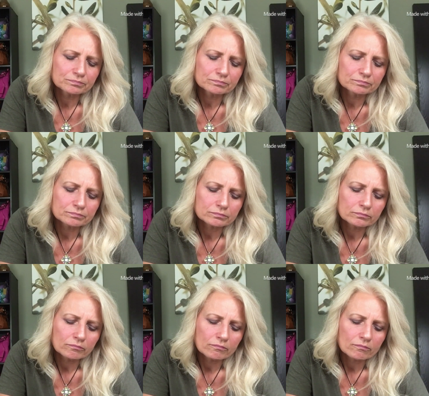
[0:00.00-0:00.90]

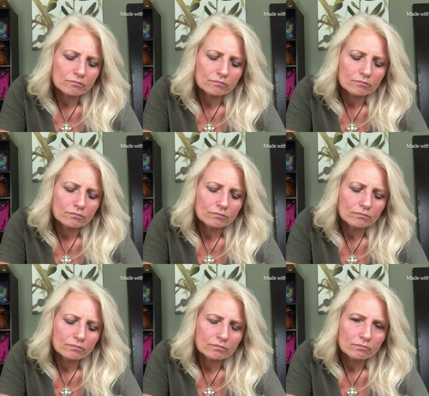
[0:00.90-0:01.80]

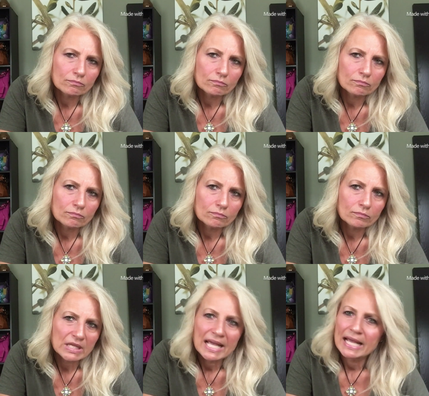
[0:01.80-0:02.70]

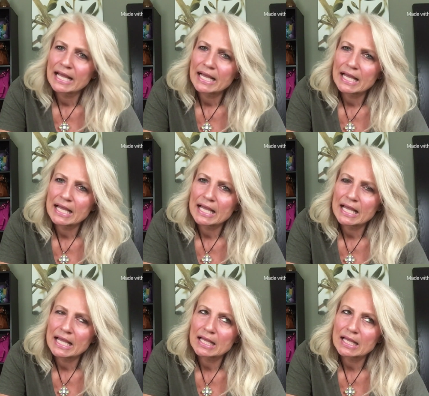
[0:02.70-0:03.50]
[no speech]